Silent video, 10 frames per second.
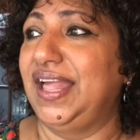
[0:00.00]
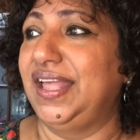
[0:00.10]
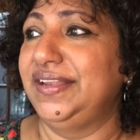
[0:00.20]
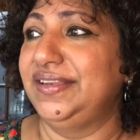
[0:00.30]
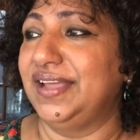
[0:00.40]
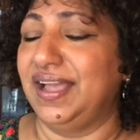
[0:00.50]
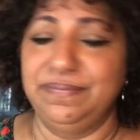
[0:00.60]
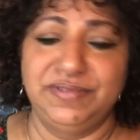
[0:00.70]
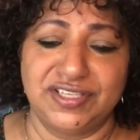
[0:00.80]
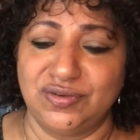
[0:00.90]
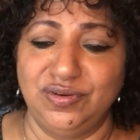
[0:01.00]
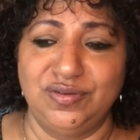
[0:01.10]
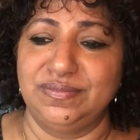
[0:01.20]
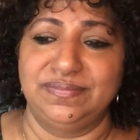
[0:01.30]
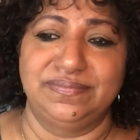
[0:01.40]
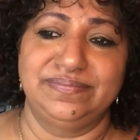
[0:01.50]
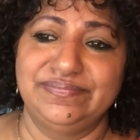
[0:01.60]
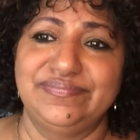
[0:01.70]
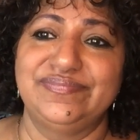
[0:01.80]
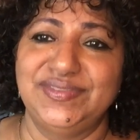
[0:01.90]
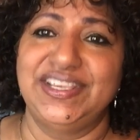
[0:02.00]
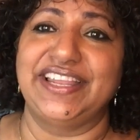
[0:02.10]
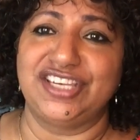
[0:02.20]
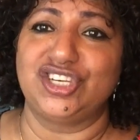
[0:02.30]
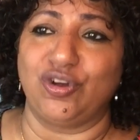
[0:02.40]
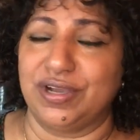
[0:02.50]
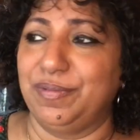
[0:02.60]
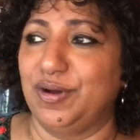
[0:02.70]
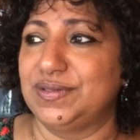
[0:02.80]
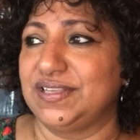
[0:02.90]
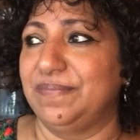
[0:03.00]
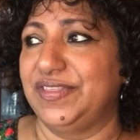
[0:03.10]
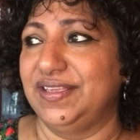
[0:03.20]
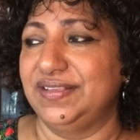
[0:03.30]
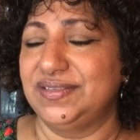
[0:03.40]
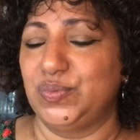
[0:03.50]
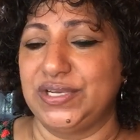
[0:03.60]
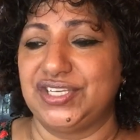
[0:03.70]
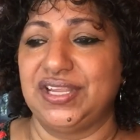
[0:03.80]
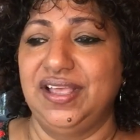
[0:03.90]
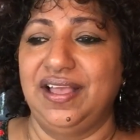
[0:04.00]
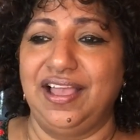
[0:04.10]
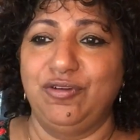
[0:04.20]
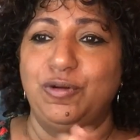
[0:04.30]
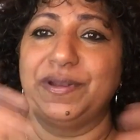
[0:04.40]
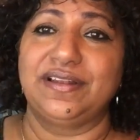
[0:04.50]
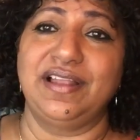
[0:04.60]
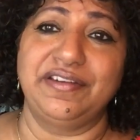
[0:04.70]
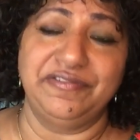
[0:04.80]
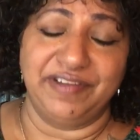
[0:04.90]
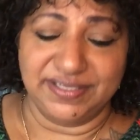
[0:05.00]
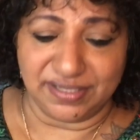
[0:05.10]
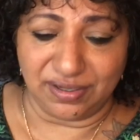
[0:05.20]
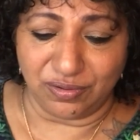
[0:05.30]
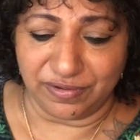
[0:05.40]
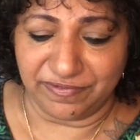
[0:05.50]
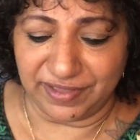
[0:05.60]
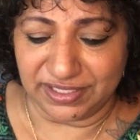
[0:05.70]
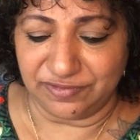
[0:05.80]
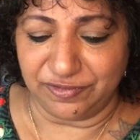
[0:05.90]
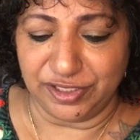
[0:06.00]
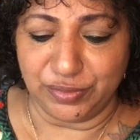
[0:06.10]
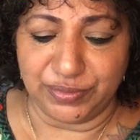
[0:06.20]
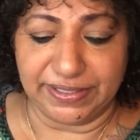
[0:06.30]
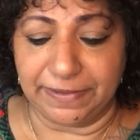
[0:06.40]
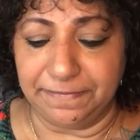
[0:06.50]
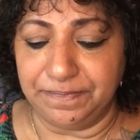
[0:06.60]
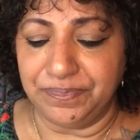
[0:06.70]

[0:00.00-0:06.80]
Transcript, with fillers: And I'm just going to yet talk about some things which I hope it clarifies a lot of things for you. Yeah.